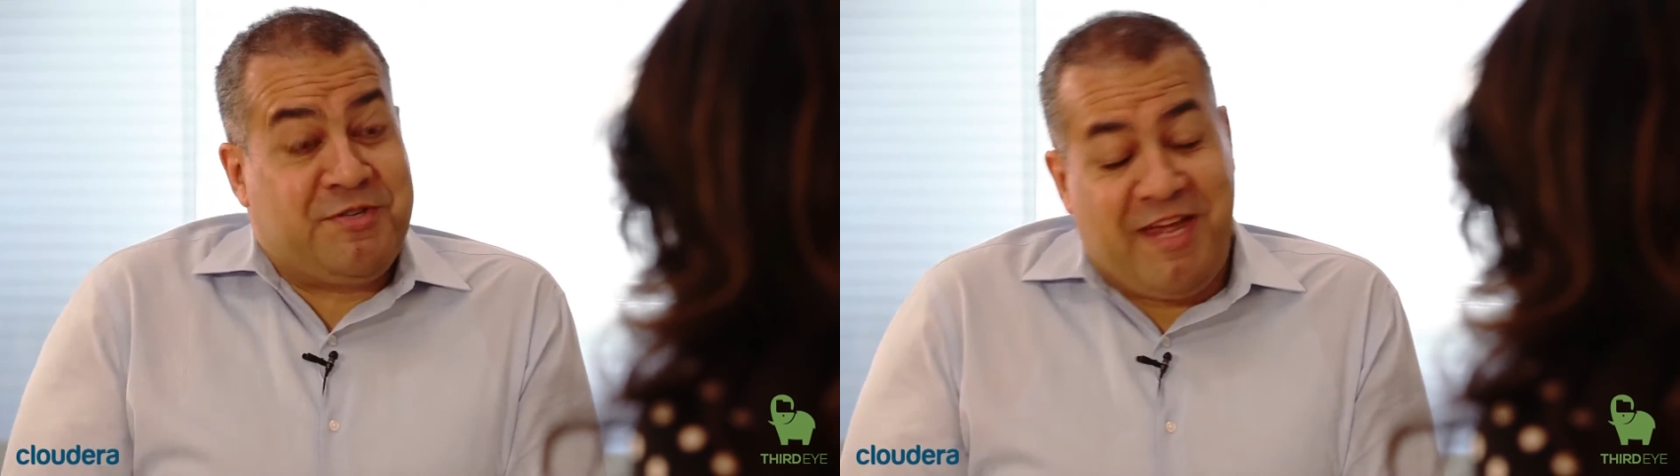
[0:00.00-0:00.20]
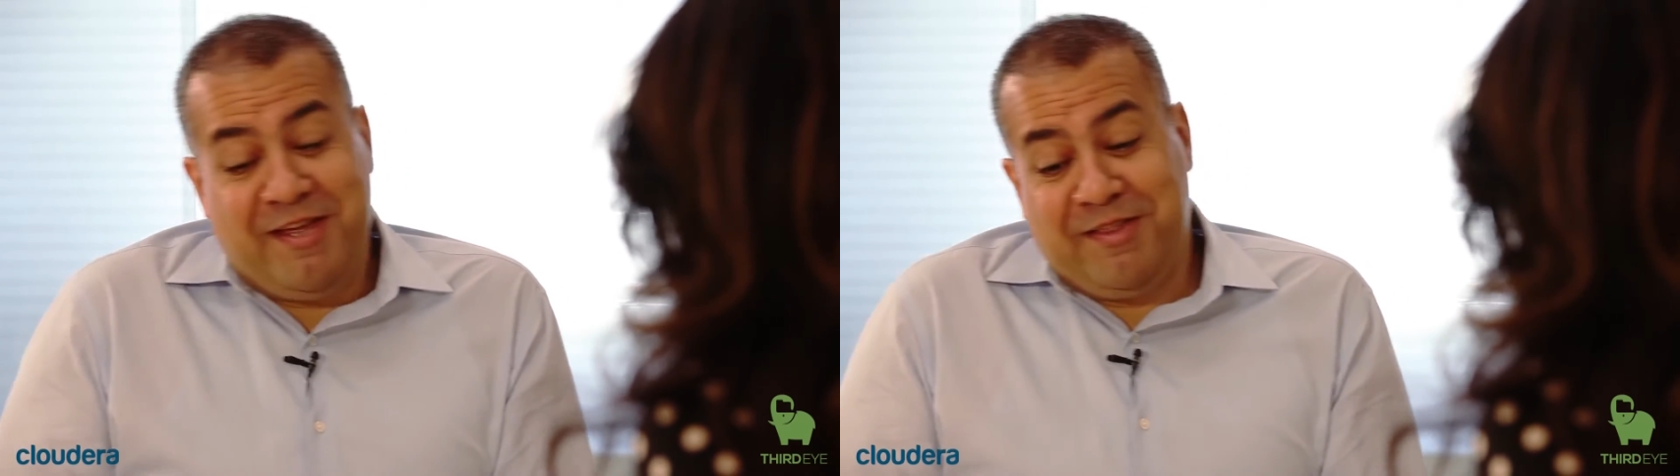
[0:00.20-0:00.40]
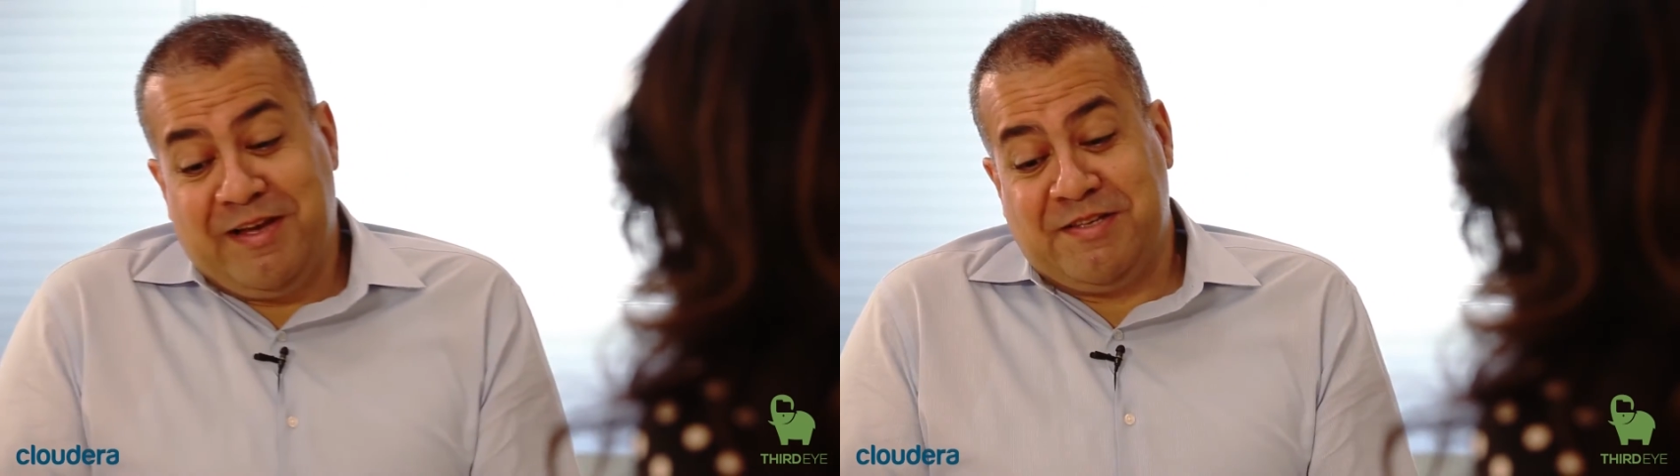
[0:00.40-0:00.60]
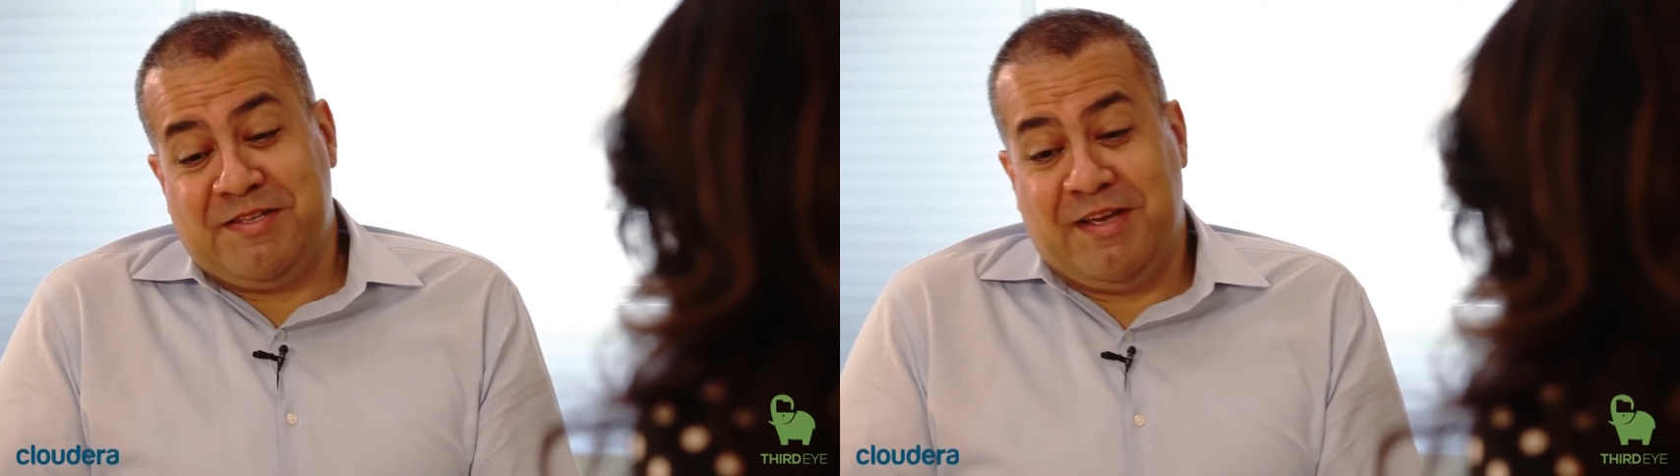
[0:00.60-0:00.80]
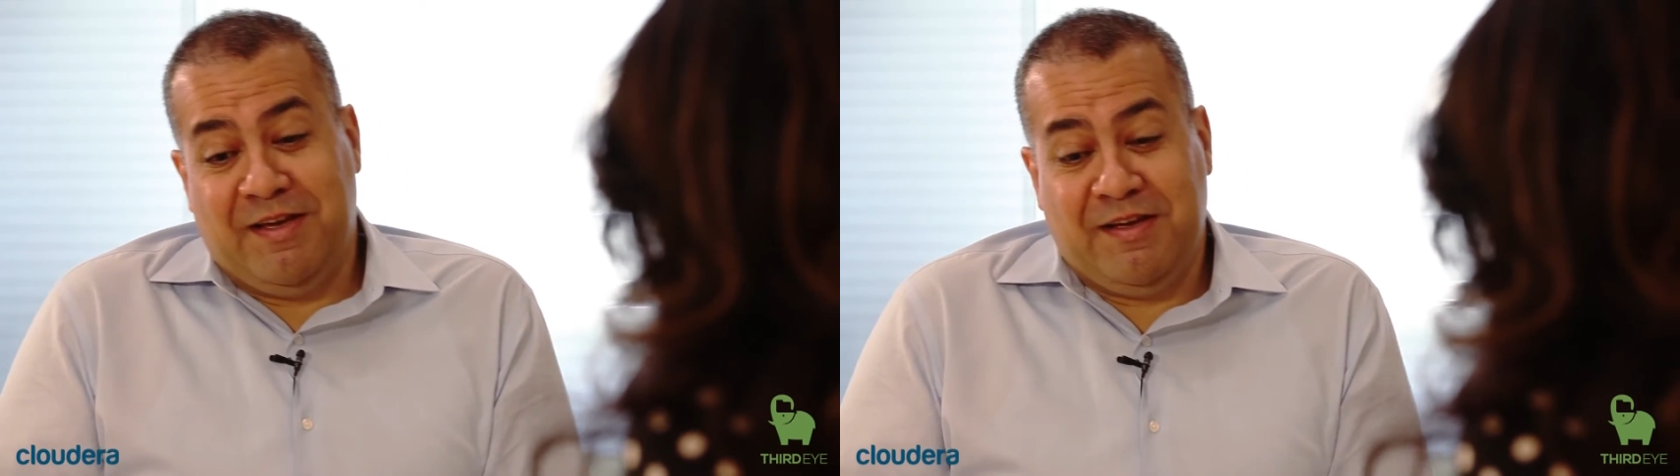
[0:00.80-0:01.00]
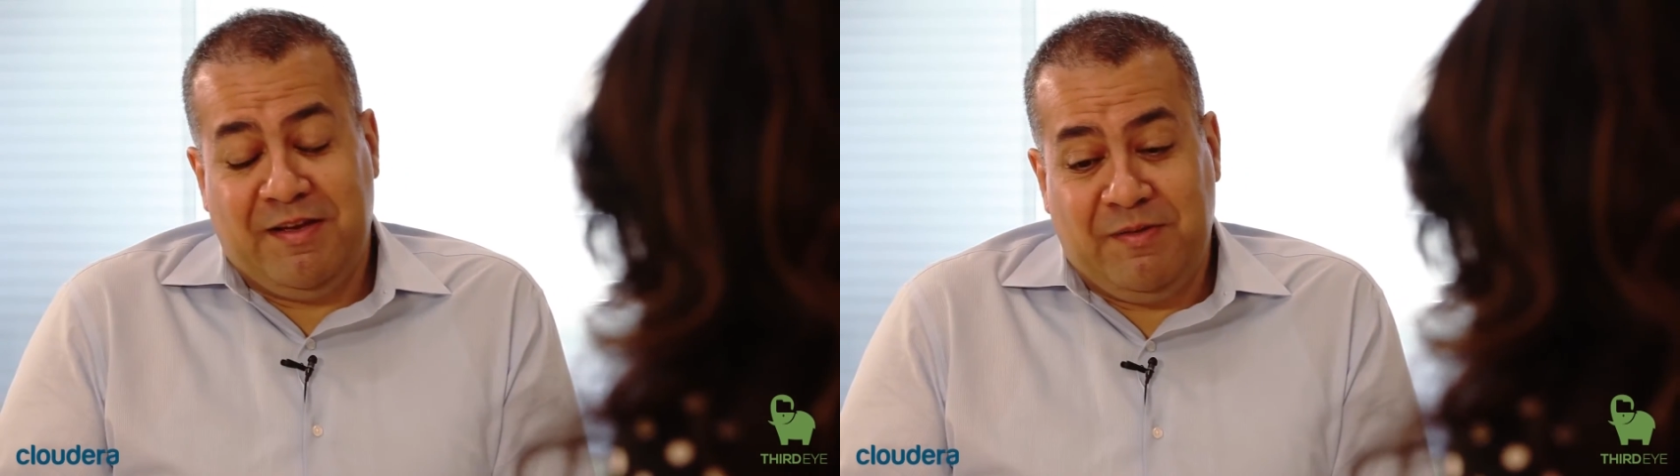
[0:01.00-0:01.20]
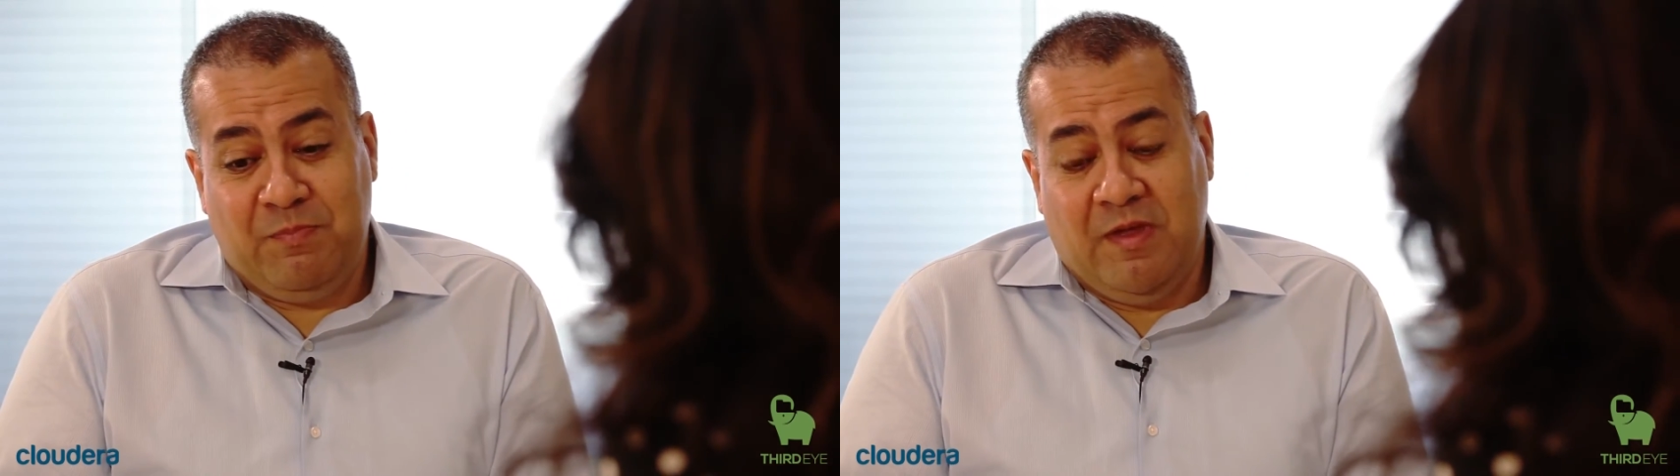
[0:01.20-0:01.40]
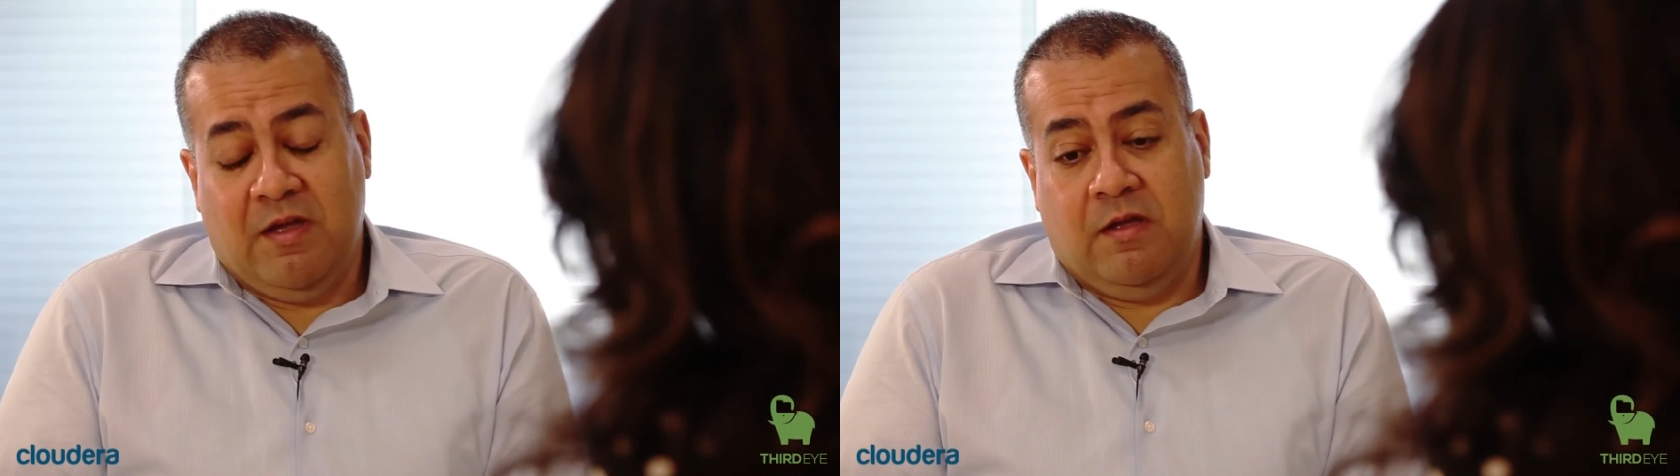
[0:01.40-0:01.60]
saying
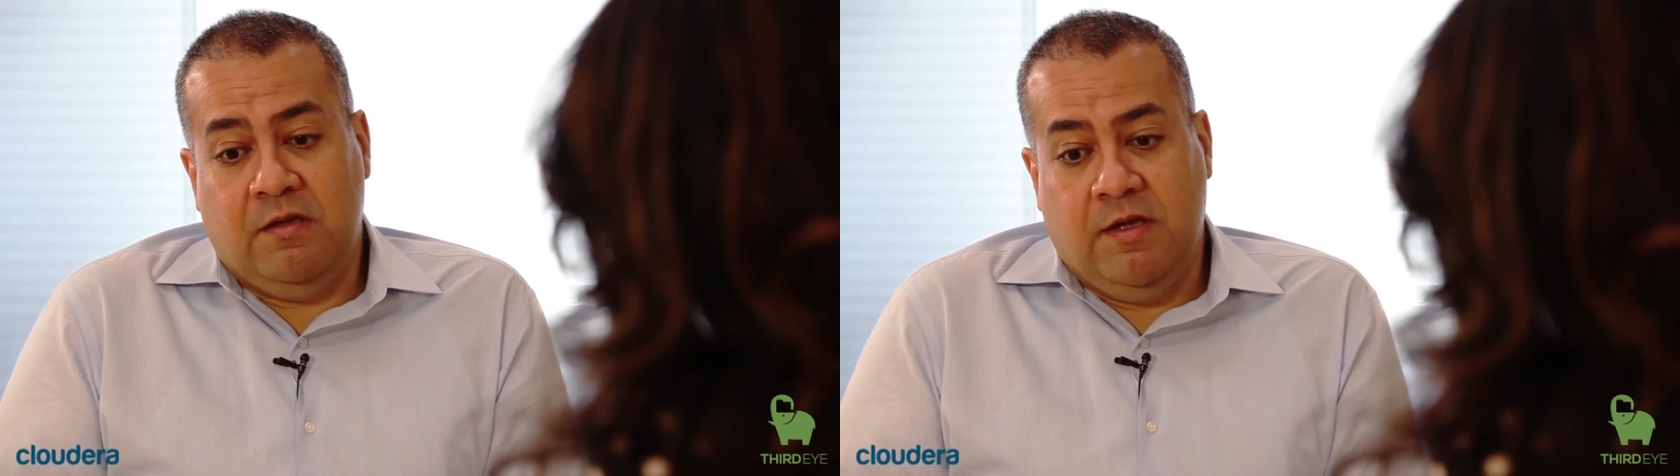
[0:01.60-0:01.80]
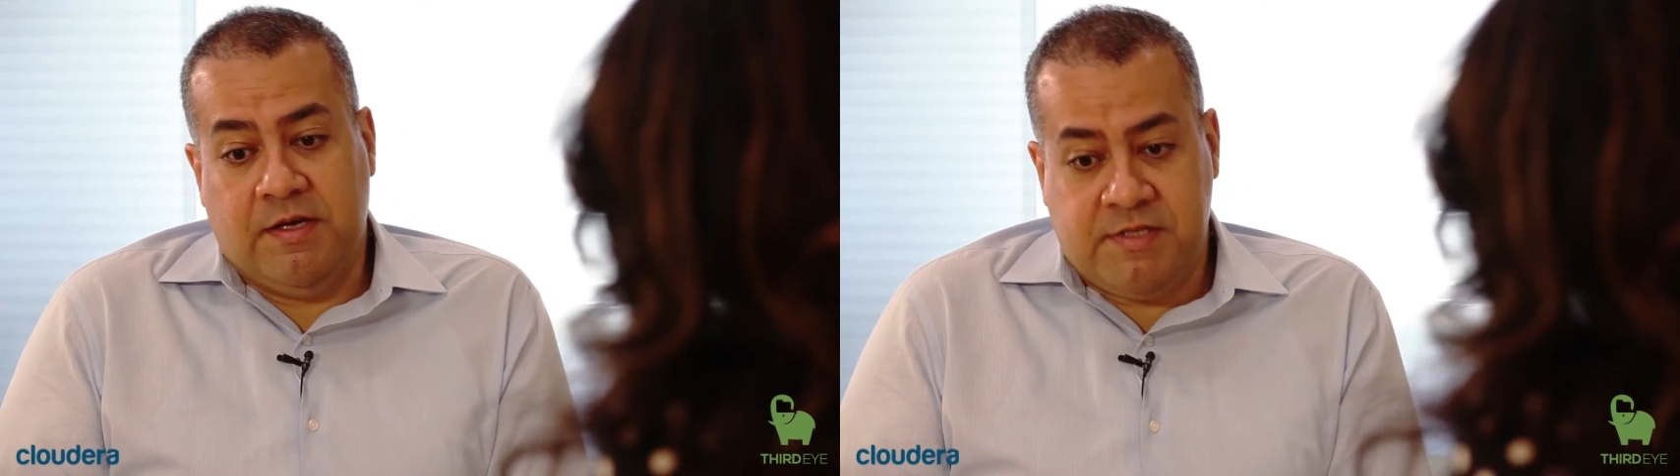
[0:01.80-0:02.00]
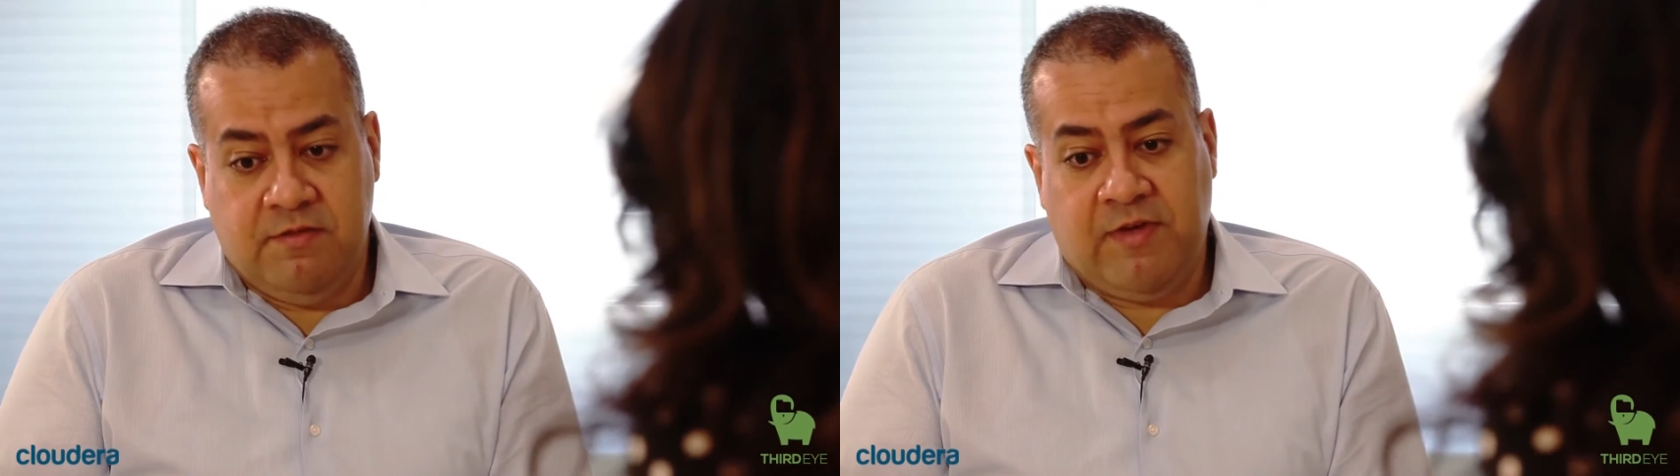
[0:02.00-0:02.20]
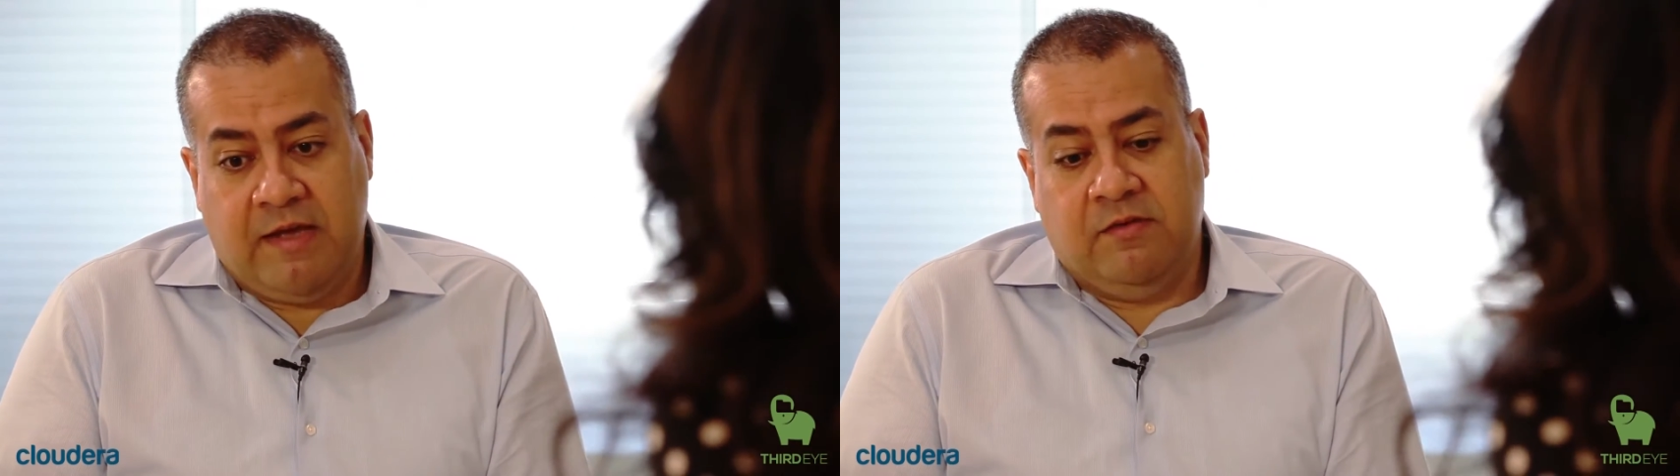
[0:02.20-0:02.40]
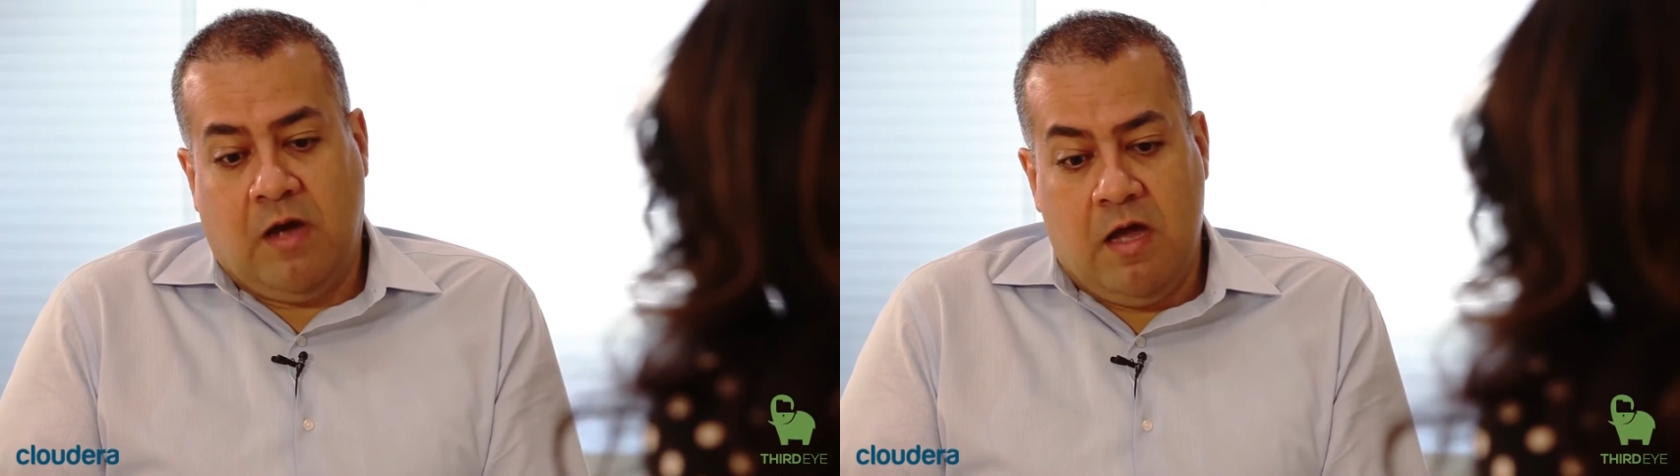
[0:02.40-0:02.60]
that. Yes, in fact,